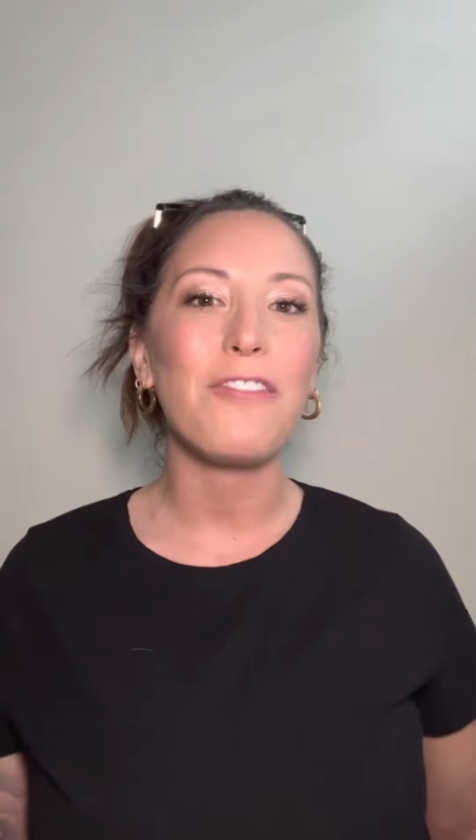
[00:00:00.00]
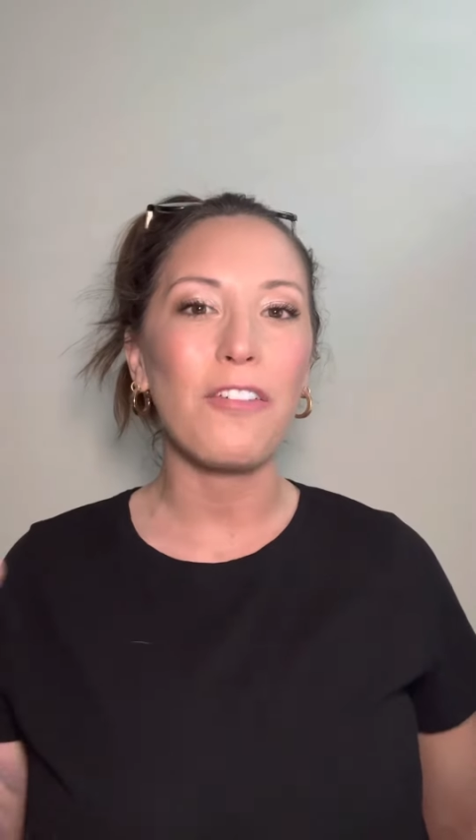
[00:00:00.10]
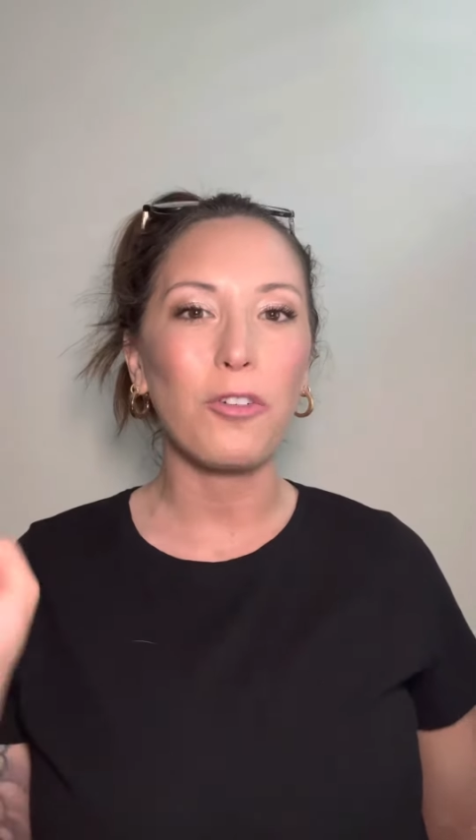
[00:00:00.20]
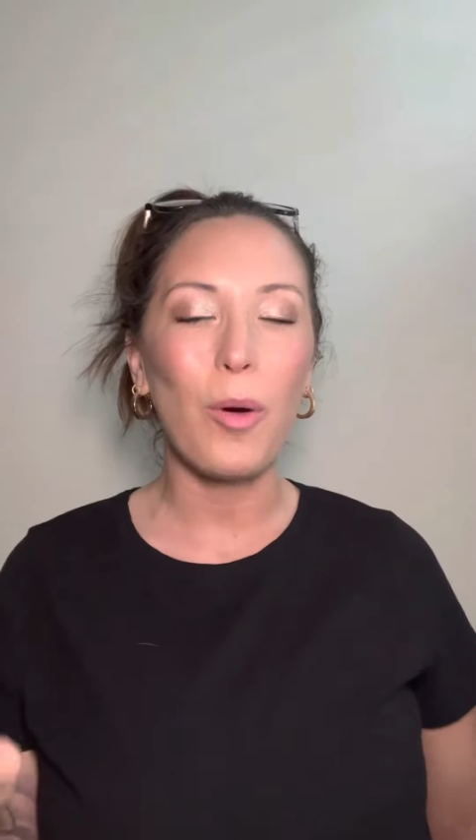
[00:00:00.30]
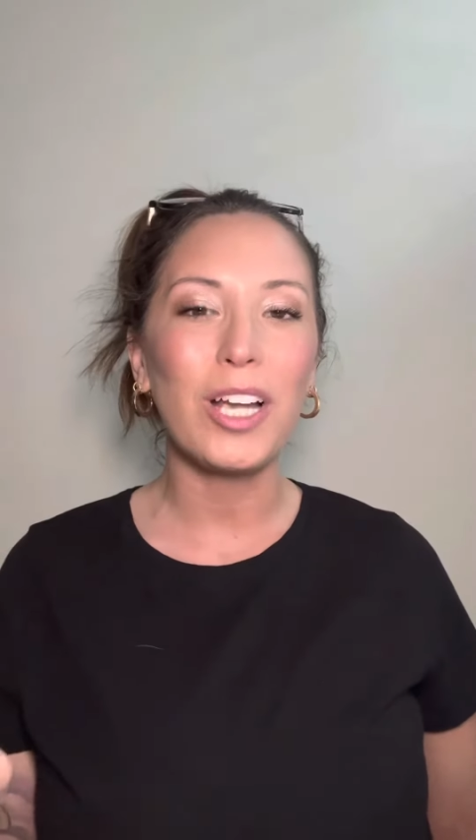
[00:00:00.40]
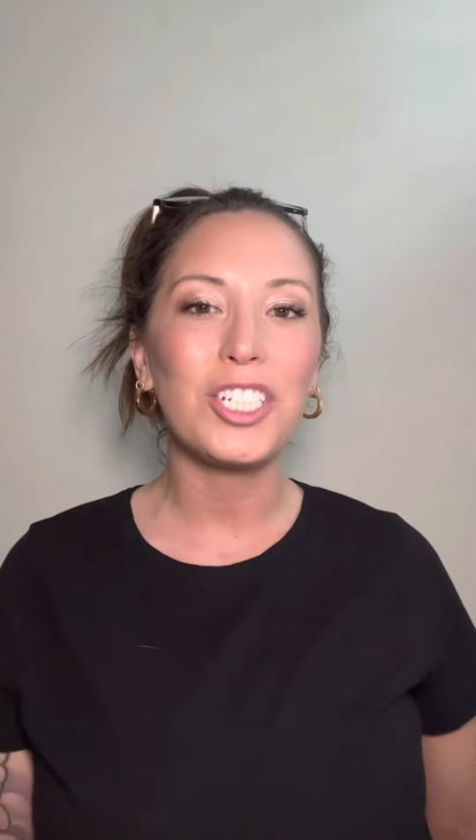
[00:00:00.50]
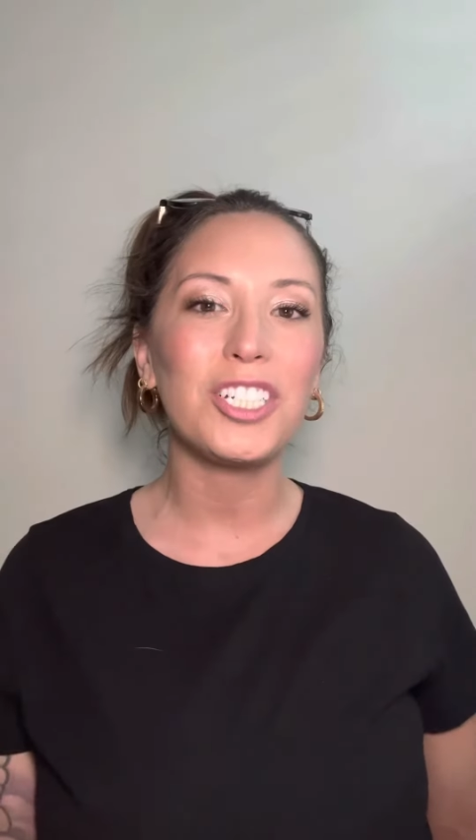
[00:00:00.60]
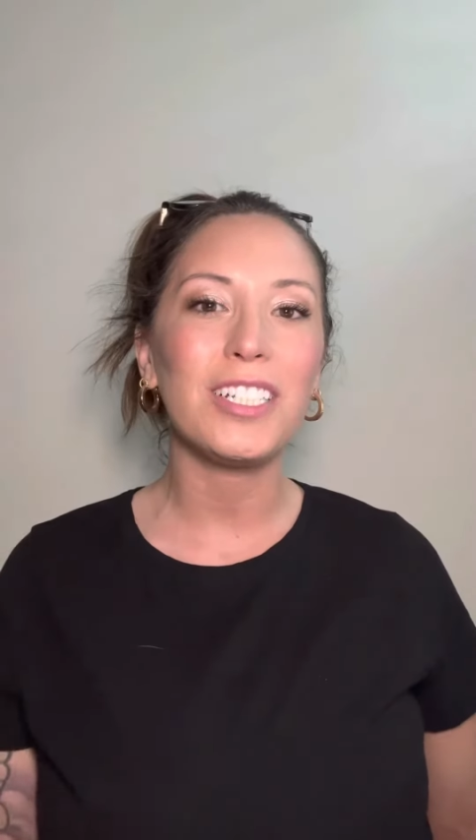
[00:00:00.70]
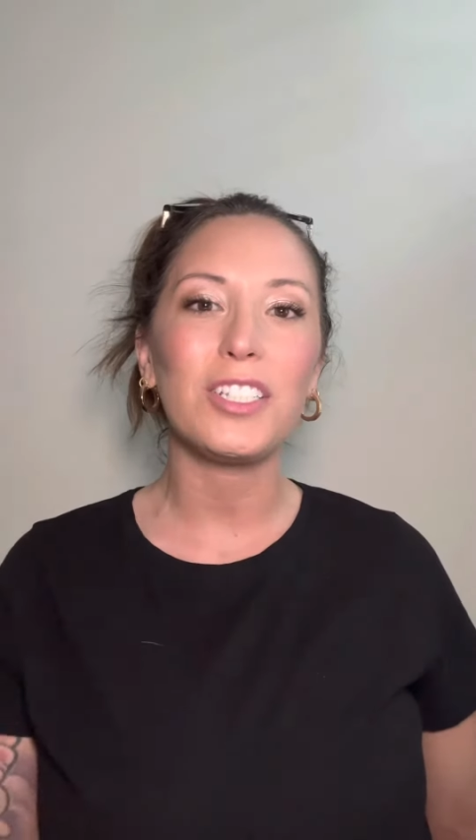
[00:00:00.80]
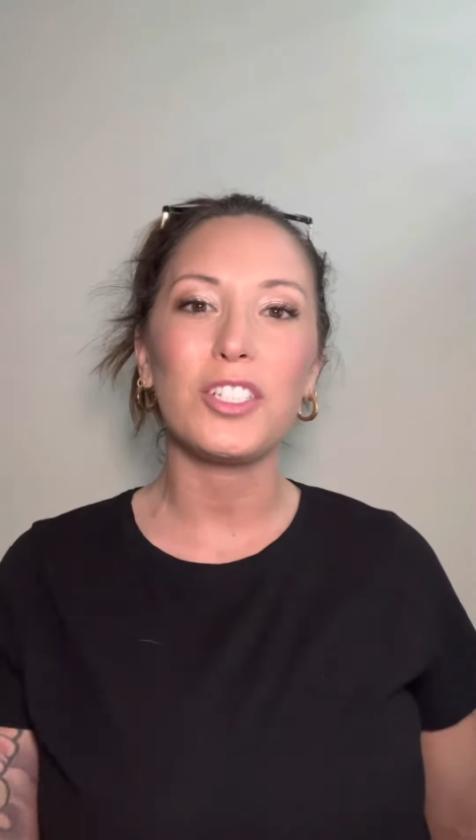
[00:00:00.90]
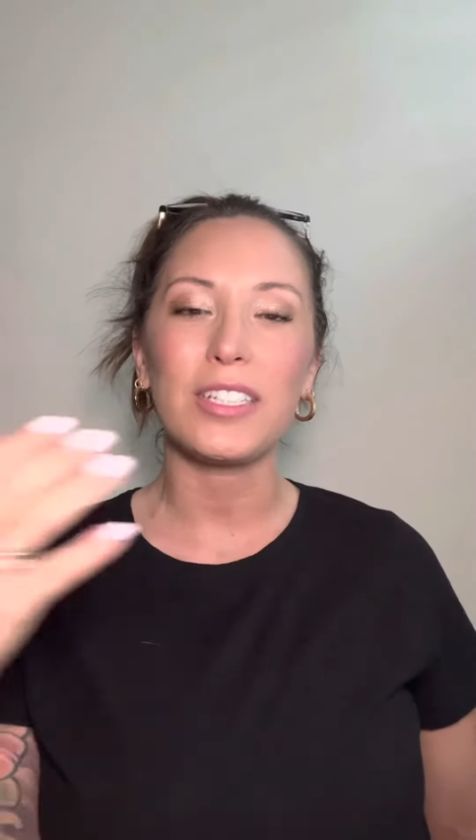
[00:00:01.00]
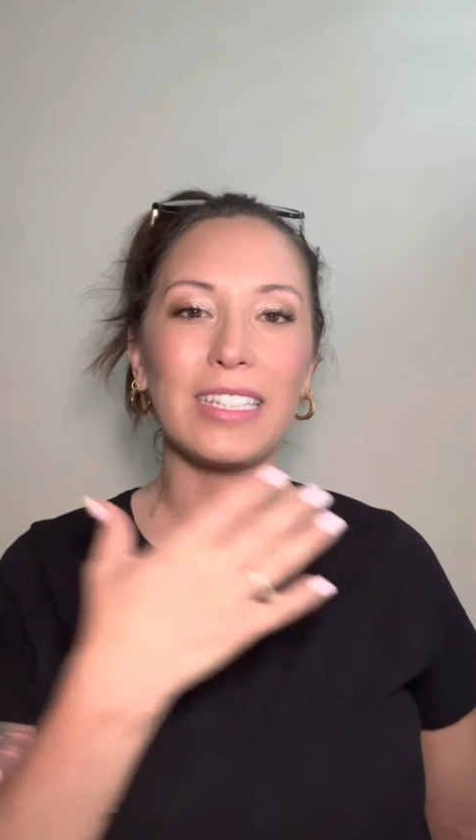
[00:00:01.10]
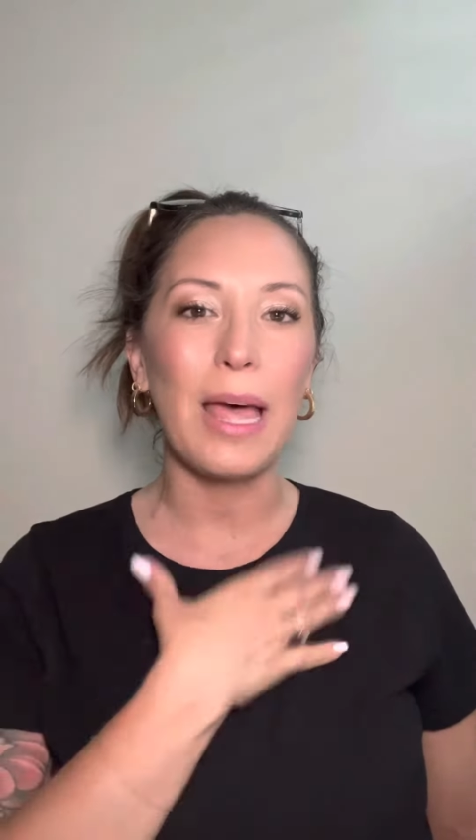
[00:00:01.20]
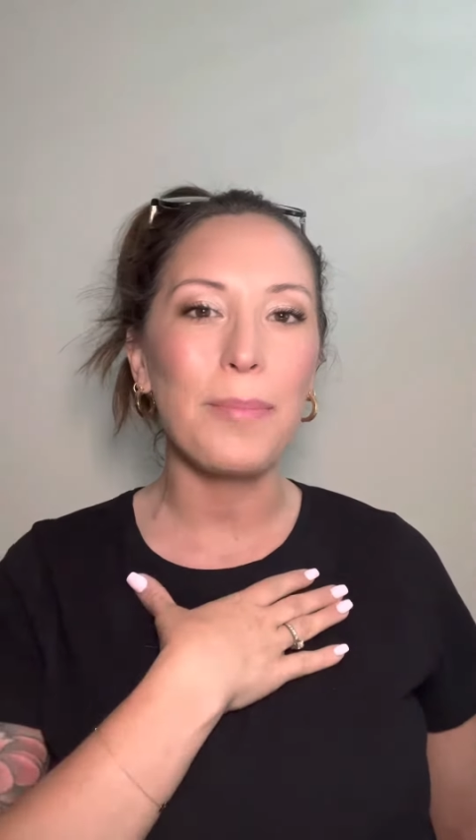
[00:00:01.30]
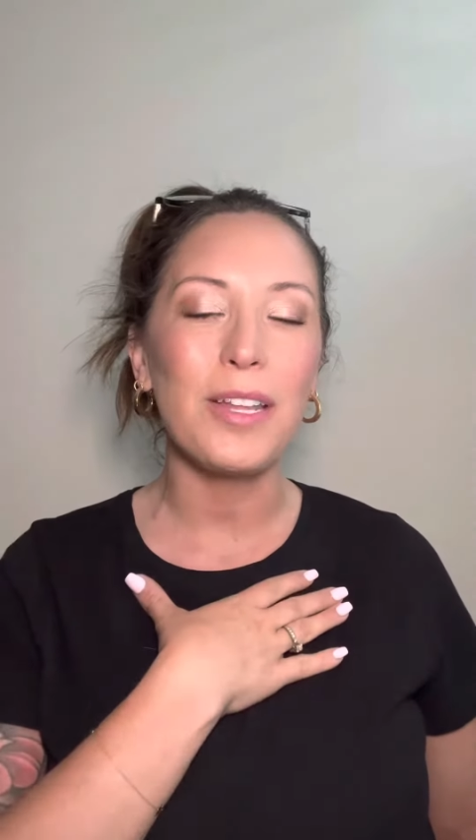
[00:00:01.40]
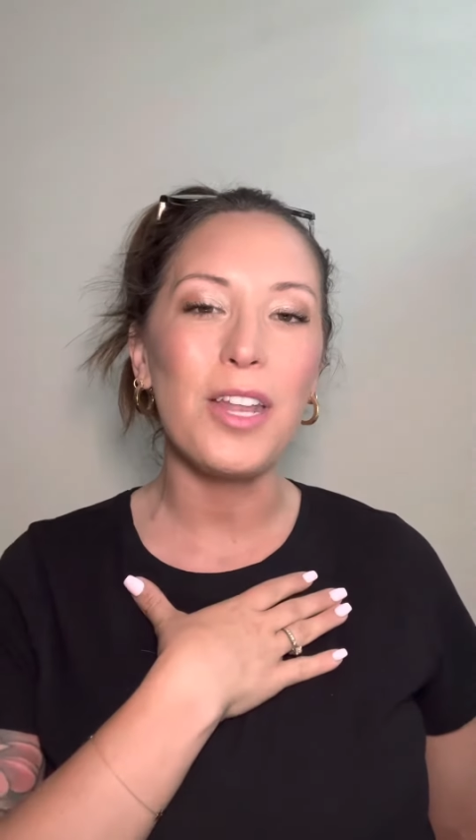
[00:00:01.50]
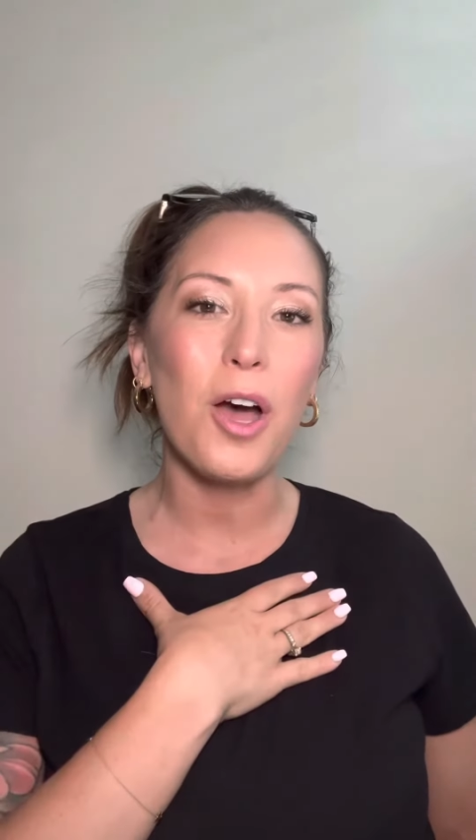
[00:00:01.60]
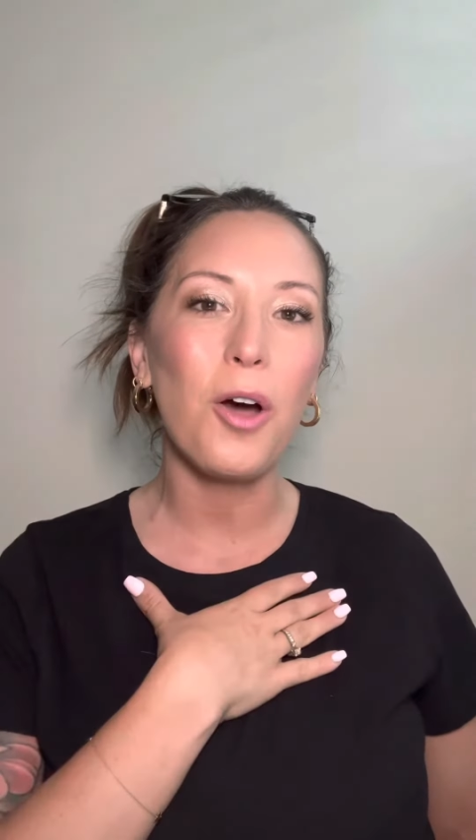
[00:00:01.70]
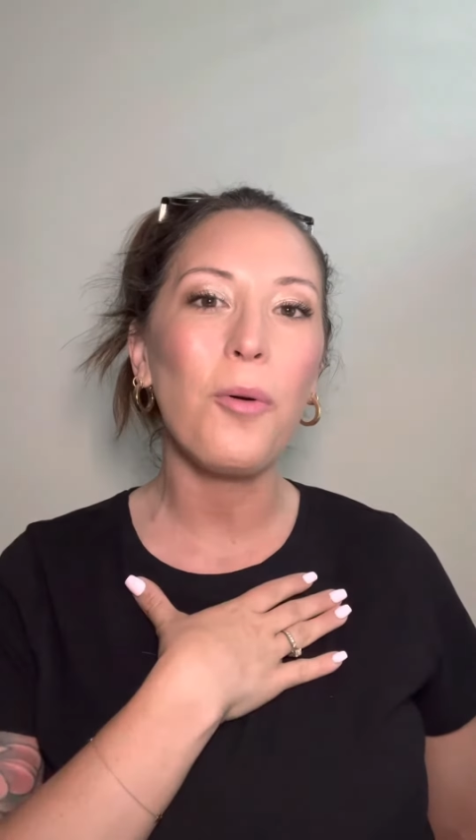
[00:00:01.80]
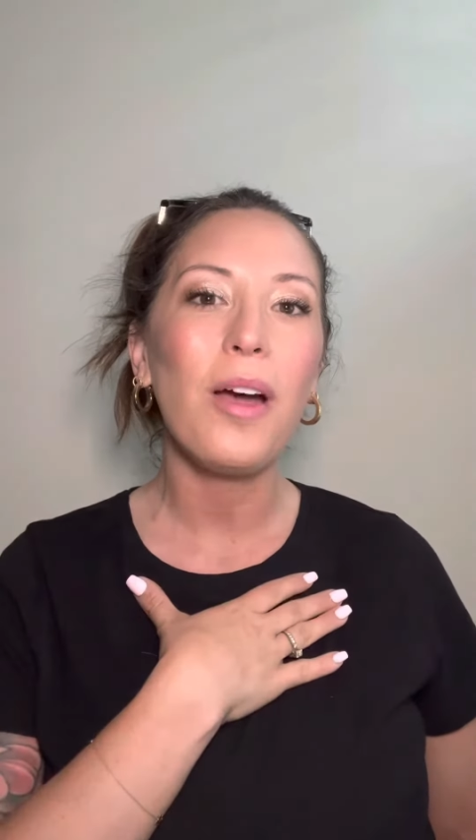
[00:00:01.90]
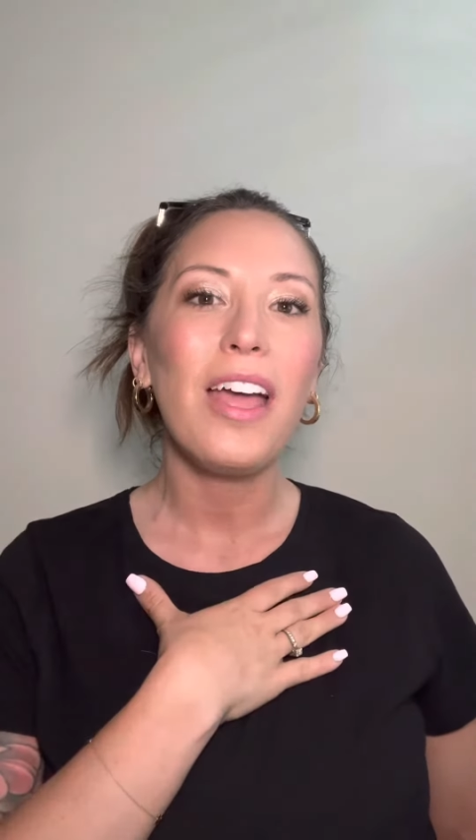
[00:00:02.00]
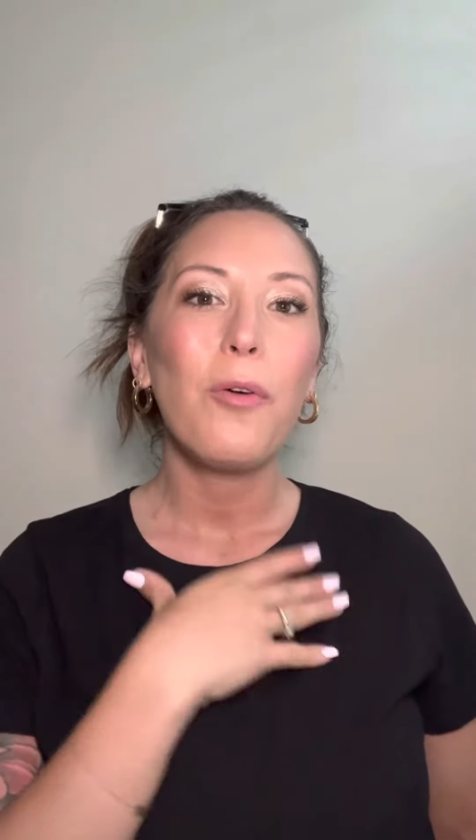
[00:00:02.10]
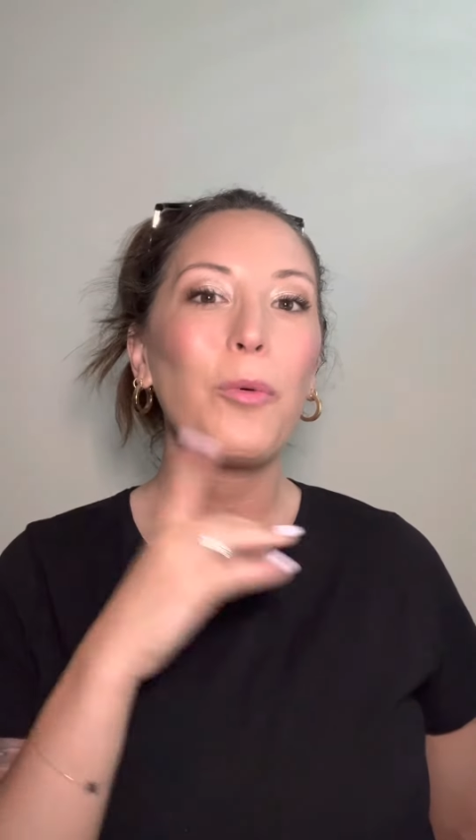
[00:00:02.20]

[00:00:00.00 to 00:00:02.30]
If you have questions, just let me know.